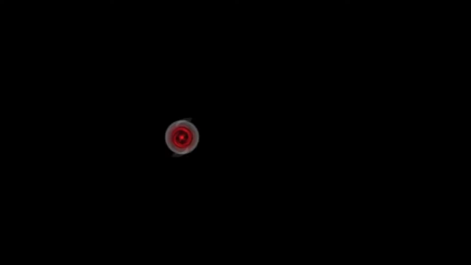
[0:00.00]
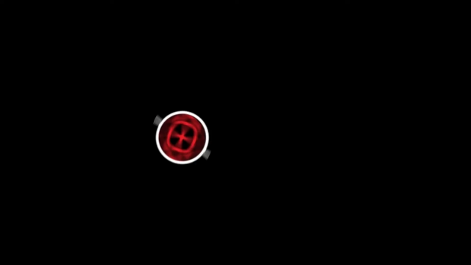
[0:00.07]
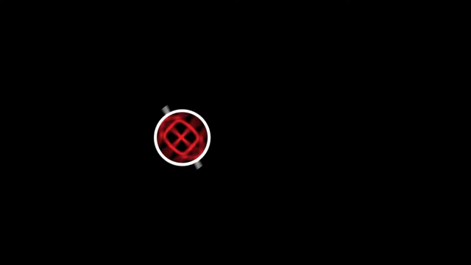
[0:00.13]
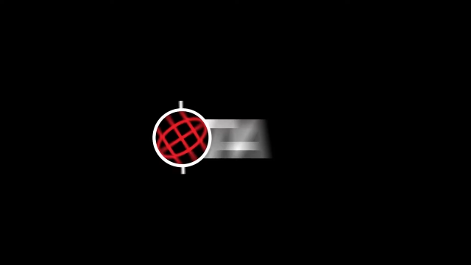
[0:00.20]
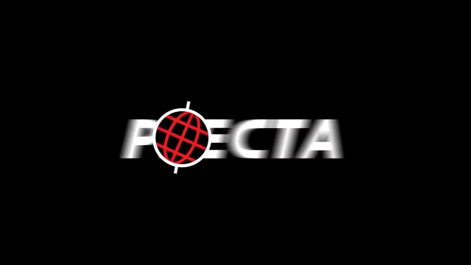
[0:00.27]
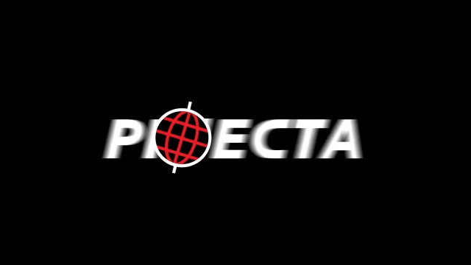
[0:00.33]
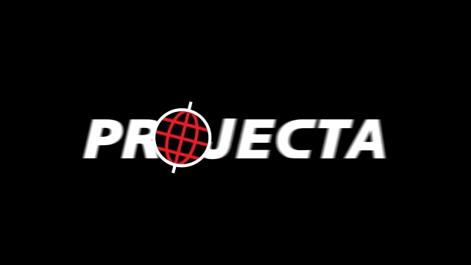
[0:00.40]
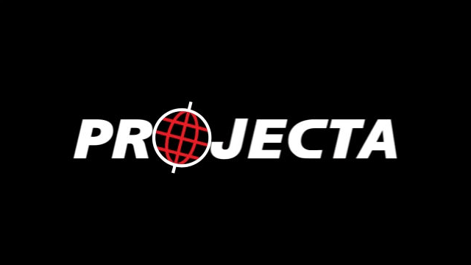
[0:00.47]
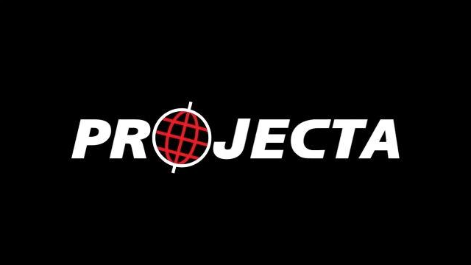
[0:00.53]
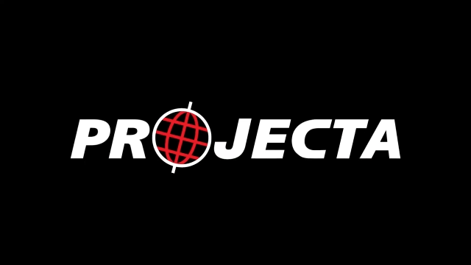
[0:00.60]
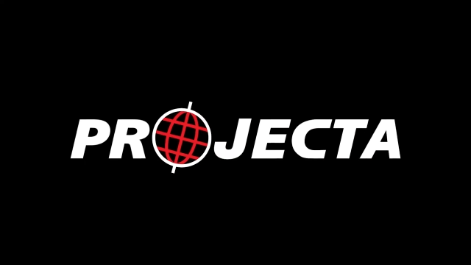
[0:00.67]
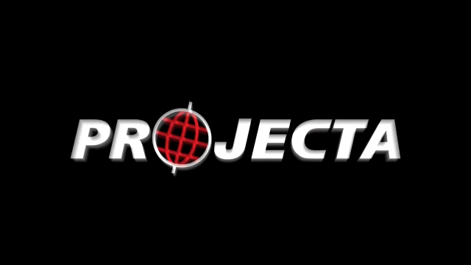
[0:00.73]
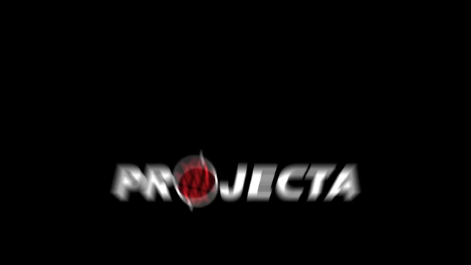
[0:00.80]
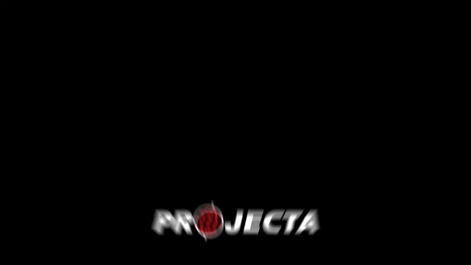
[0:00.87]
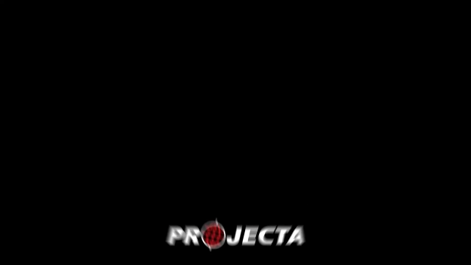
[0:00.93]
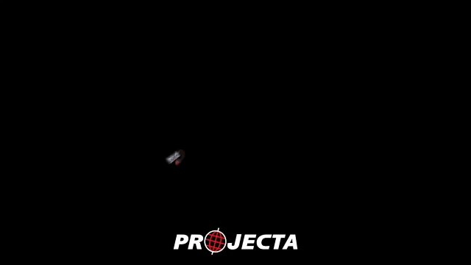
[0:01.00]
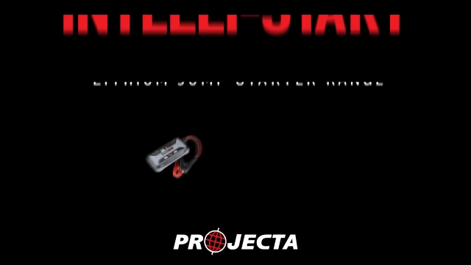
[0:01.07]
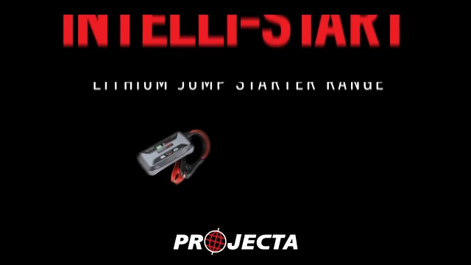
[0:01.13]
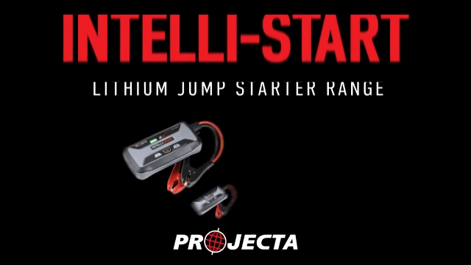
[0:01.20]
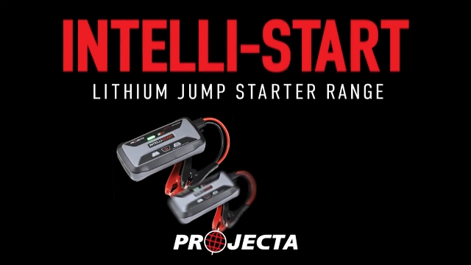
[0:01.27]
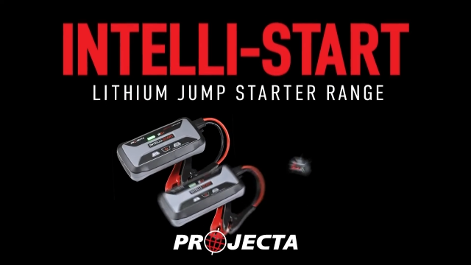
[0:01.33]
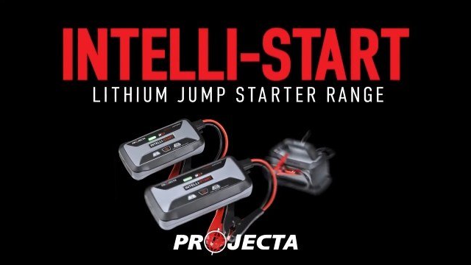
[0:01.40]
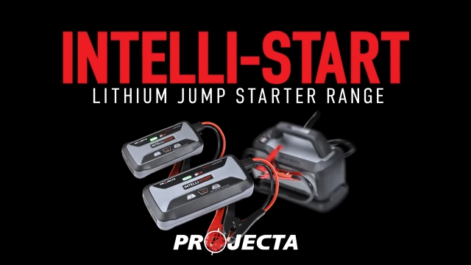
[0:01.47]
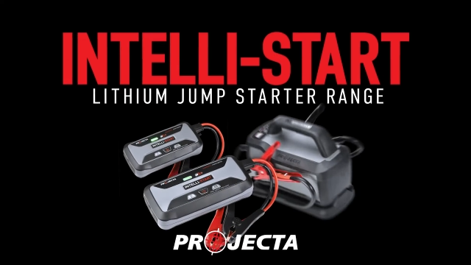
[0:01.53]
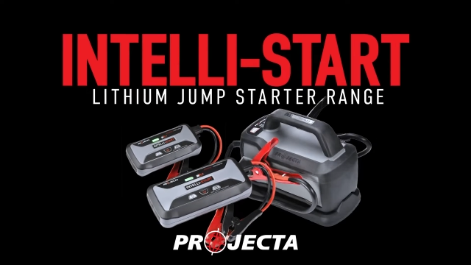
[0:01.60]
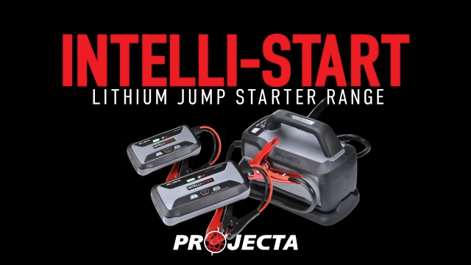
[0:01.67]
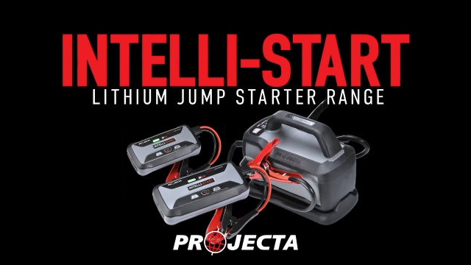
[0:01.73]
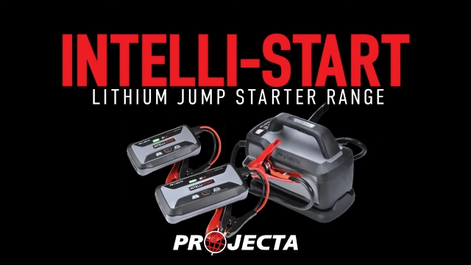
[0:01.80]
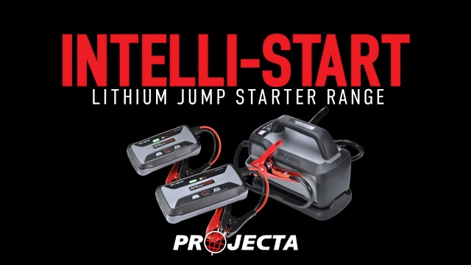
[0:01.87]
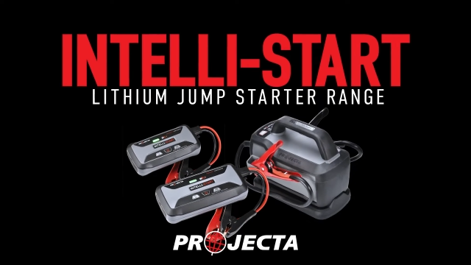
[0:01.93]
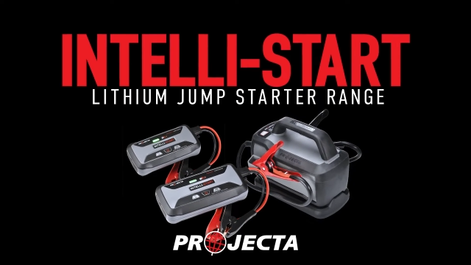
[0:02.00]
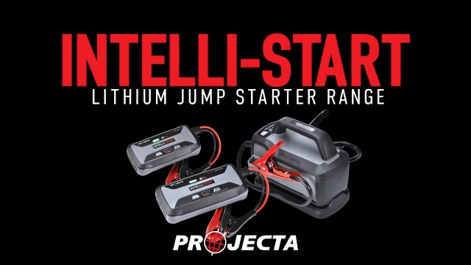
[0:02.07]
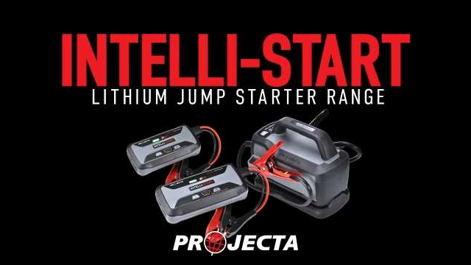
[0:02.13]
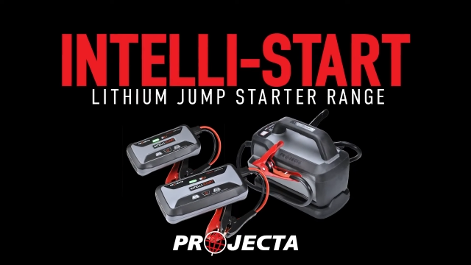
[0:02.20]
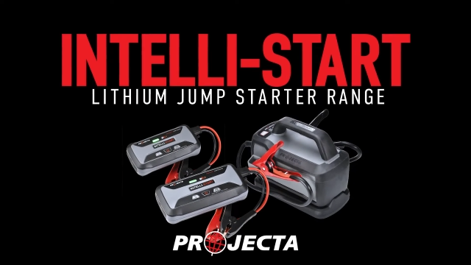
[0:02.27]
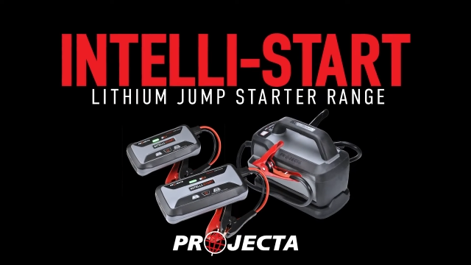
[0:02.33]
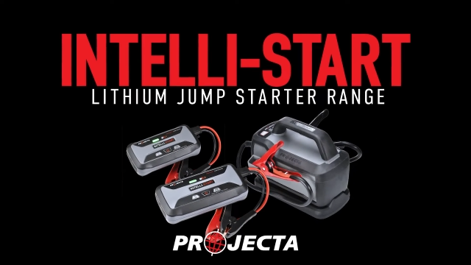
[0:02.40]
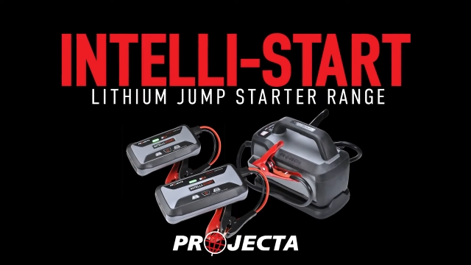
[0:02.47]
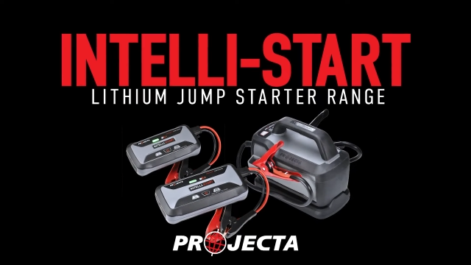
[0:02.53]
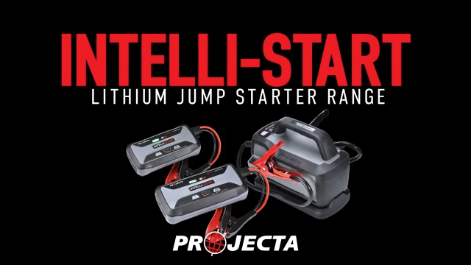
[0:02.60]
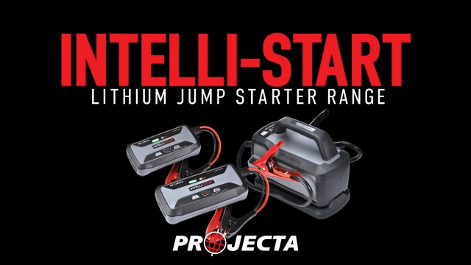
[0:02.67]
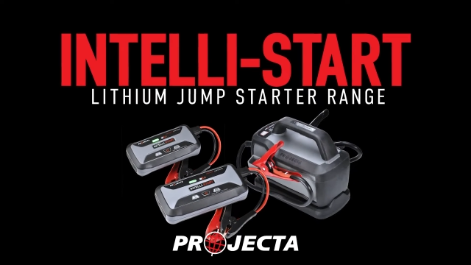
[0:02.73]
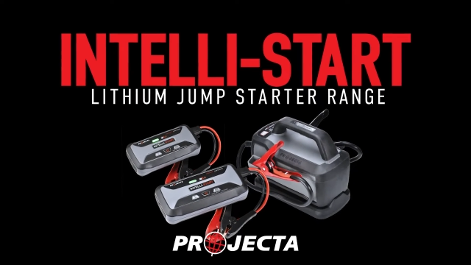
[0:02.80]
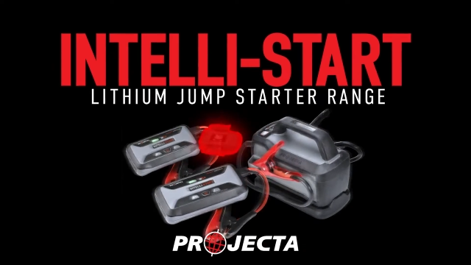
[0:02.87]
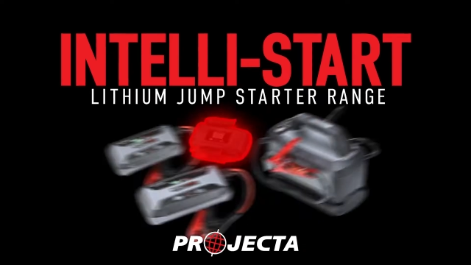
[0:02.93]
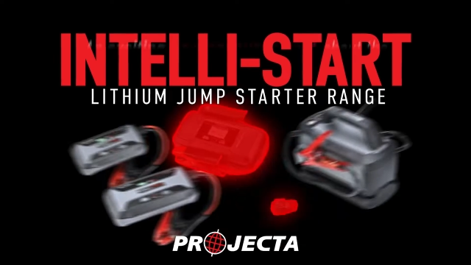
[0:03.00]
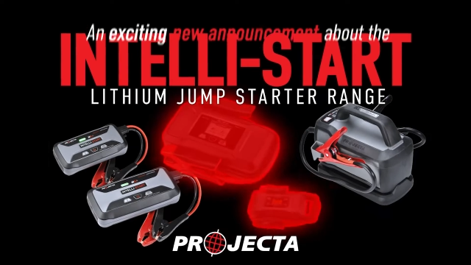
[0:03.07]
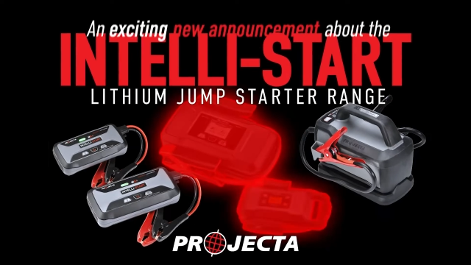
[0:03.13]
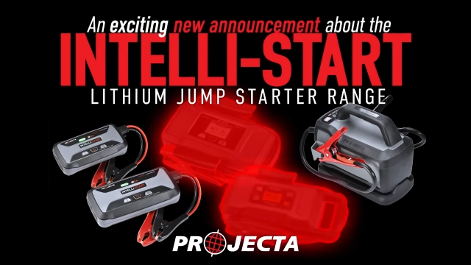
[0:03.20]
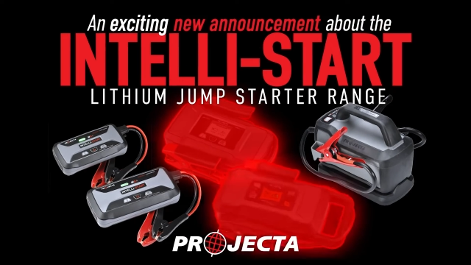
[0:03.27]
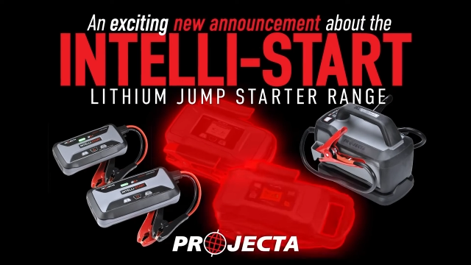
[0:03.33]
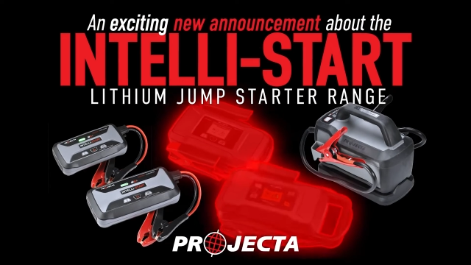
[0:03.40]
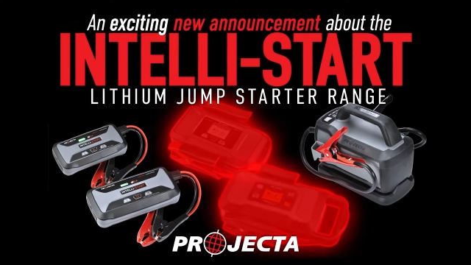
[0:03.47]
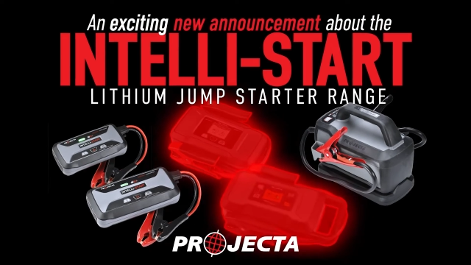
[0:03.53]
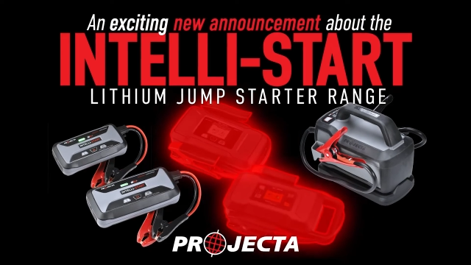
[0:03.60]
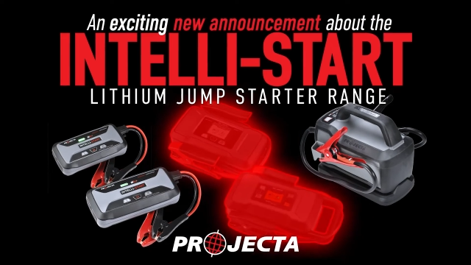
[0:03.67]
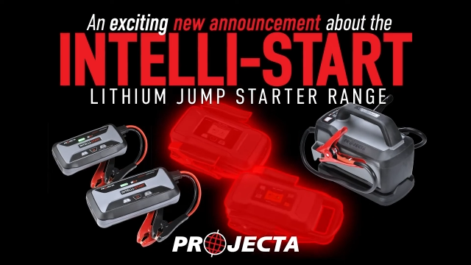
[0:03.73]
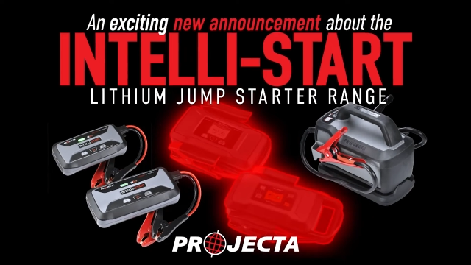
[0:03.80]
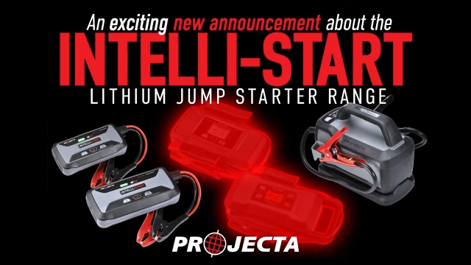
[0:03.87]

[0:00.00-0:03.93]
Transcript: No face is visible, so there are no lips to read.